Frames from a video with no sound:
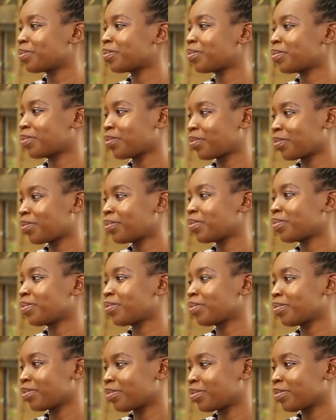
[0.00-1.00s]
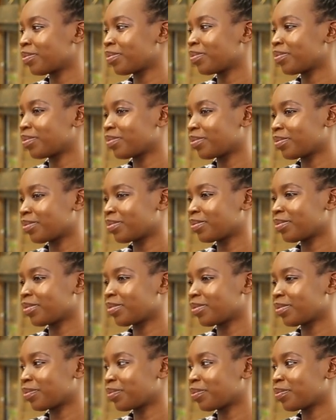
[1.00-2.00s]

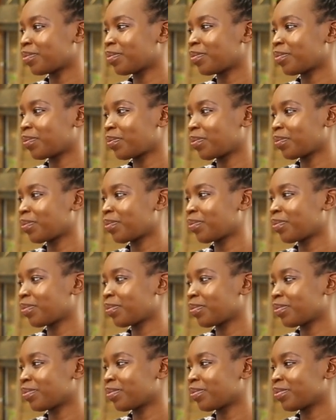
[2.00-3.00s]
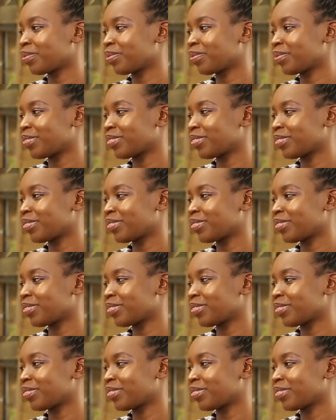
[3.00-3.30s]
(silent)